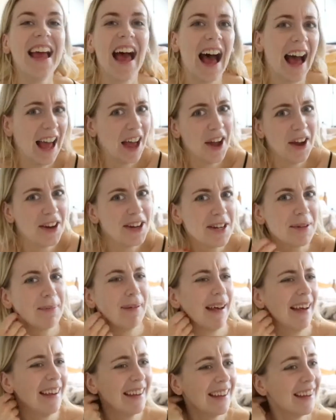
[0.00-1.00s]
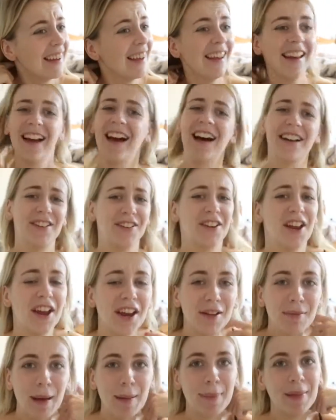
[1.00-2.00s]
I hope. I don't
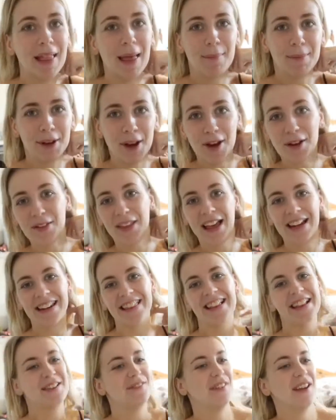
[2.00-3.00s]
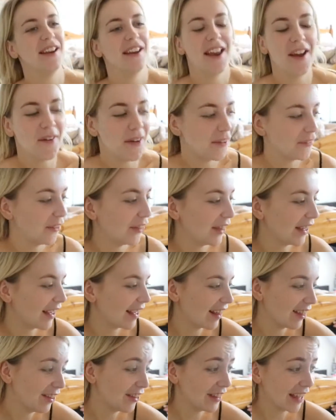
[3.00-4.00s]
know, maybe let me know at the end of this video if you
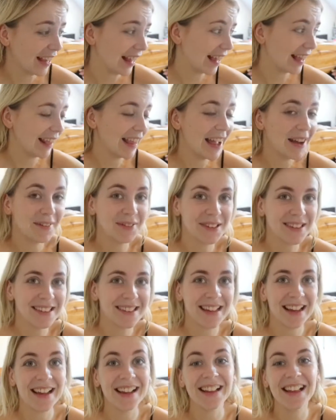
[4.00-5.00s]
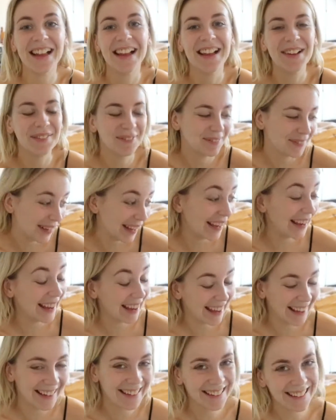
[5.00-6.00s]
think I look like a clown still. But
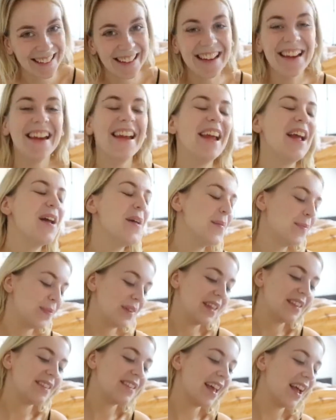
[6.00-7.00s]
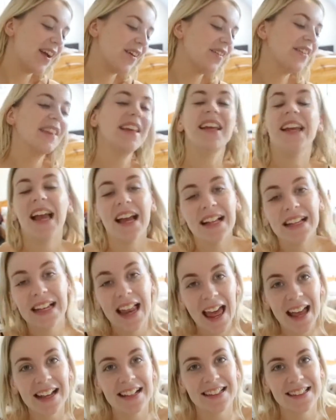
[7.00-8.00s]
yeah, so the
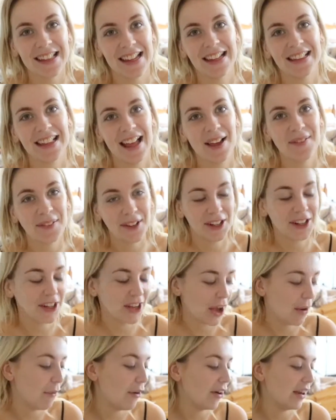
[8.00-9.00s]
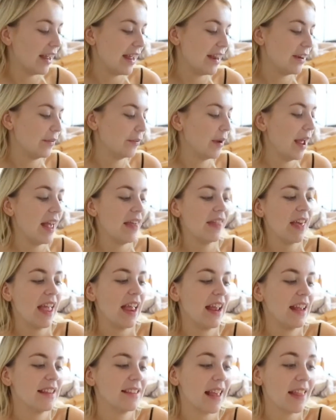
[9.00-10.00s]
next thing that I'm going to go on in with
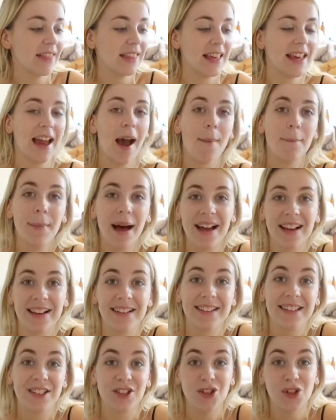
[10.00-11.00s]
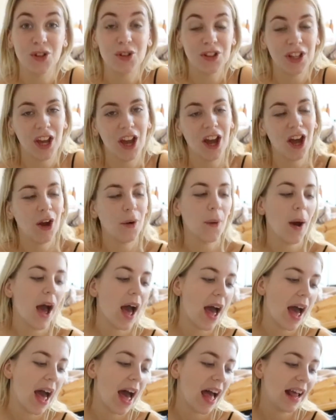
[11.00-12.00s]
is the MAC Studio,
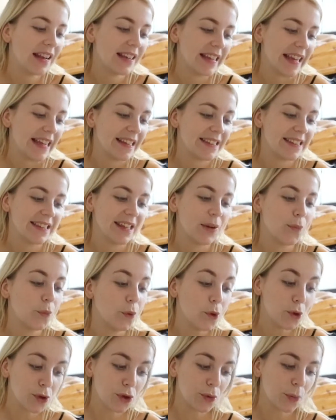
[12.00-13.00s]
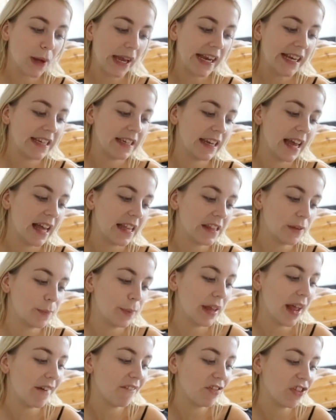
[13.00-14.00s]
and it's the Water Weight
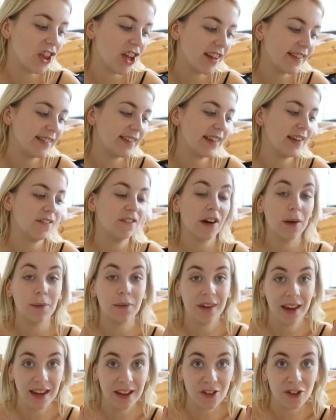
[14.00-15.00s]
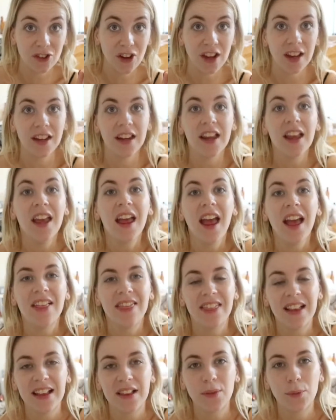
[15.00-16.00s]
SPF 30 foundation.
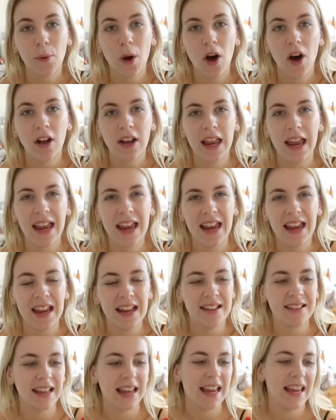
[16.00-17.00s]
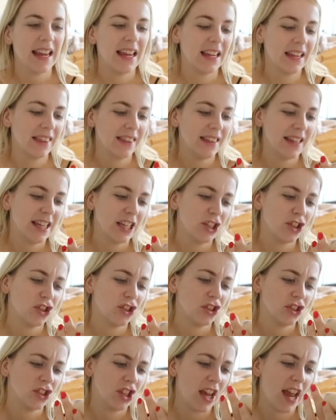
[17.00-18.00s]
This one is in the
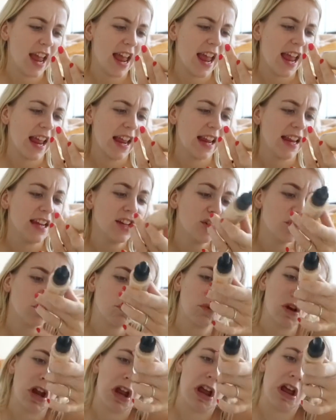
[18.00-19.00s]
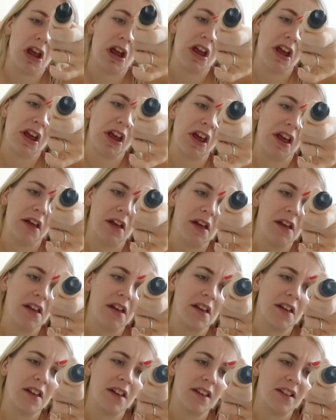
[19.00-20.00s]
shade,
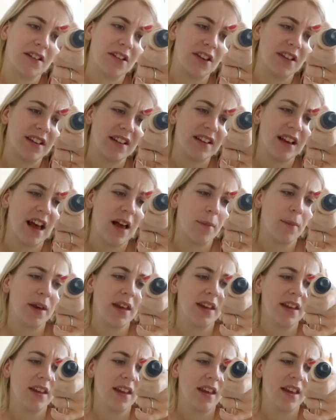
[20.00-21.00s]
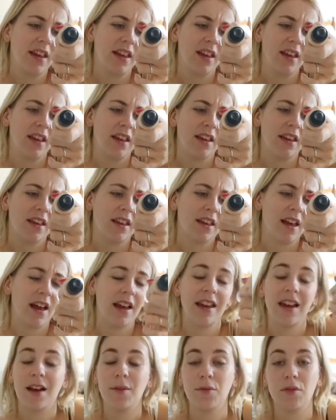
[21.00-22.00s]
does it tell me?
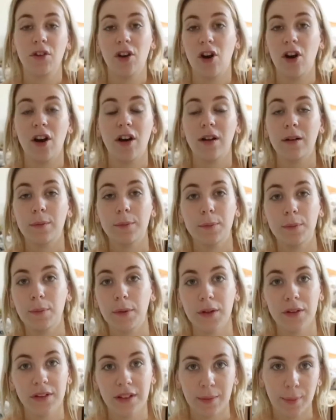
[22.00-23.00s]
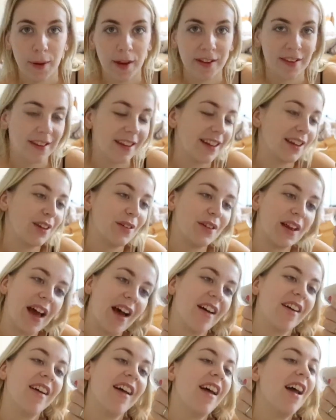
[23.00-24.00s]
I am not a beauty person, can you
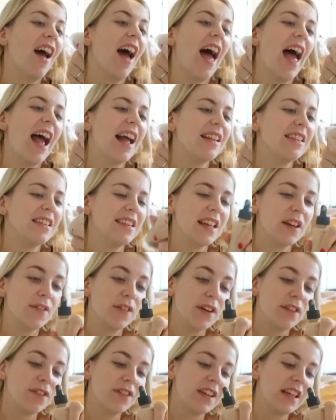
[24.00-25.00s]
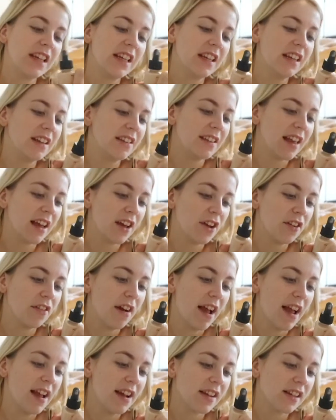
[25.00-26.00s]
tell? NC15, is that
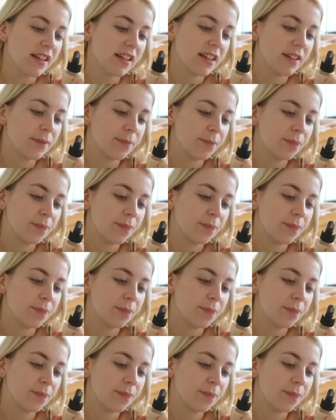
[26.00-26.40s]
correct?